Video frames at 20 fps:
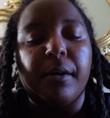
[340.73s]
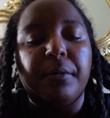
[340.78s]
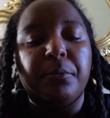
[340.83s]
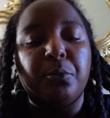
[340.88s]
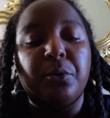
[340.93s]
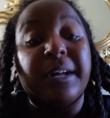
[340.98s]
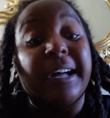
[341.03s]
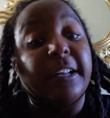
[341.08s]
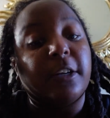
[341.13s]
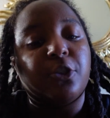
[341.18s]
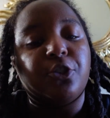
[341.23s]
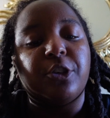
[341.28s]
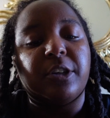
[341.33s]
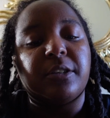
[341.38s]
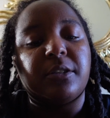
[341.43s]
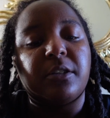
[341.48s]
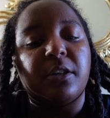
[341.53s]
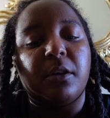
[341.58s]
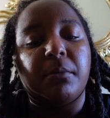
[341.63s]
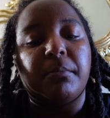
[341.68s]
we gotta
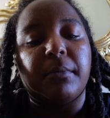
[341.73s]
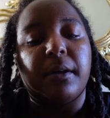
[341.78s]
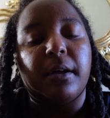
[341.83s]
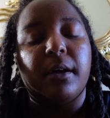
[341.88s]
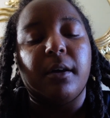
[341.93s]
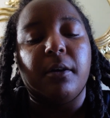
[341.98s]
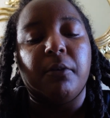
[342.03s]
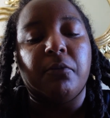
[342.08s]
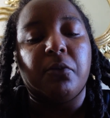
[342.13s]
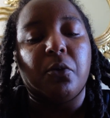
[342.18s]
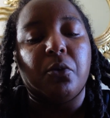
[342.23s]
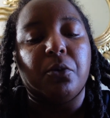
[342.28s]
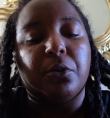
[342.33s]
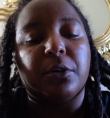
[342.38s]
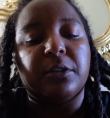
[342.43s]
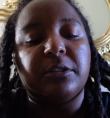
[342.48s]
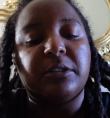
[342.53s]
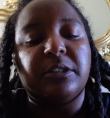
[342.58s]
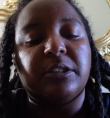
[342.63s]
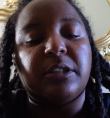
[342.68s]
dress up, of
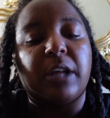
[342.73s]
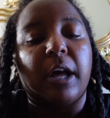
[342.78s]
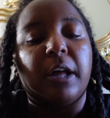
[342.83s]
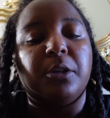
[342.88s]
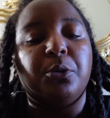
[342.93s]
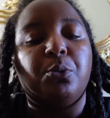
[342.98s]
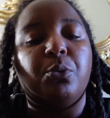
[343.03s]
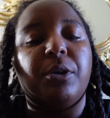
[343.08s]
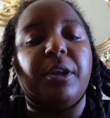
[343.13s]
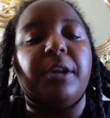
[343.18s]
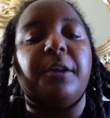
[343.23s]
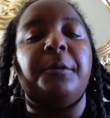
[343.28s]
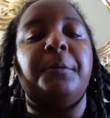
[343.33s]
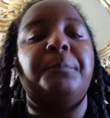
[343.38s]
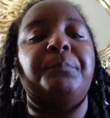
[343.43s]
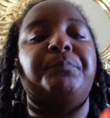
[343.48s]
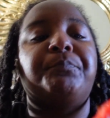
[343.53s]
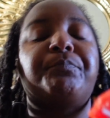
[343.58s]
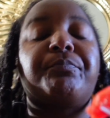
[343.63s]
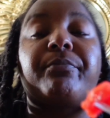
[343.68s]
course. It's Halloween.
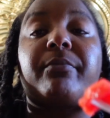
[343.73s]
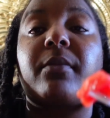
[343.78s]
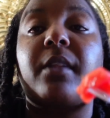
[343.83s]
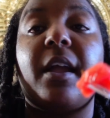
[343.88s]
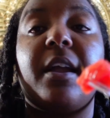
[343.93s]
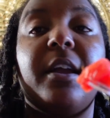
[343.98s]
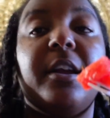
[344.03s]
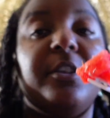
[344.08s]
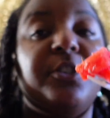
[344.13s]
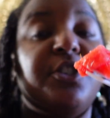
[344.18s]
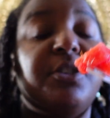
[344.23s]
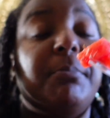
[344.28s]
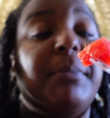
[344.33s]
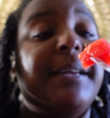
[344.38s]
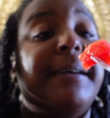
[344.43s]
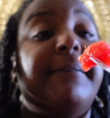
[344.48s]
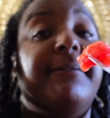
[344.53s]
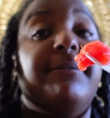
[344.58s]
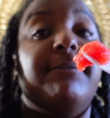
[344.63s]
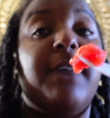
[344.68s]
And it should be
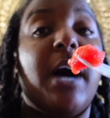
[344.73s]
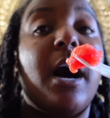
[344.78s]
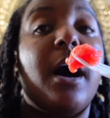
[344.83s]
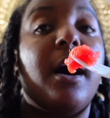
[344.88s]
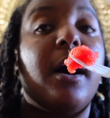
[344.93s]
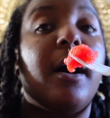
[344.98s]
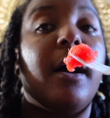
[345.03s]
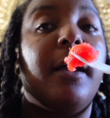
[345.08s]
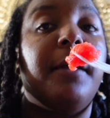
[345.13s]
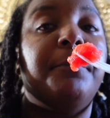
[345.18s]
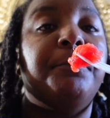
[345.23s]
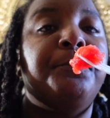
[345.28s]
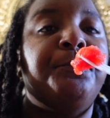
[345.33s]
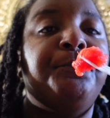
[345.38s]
a vibe.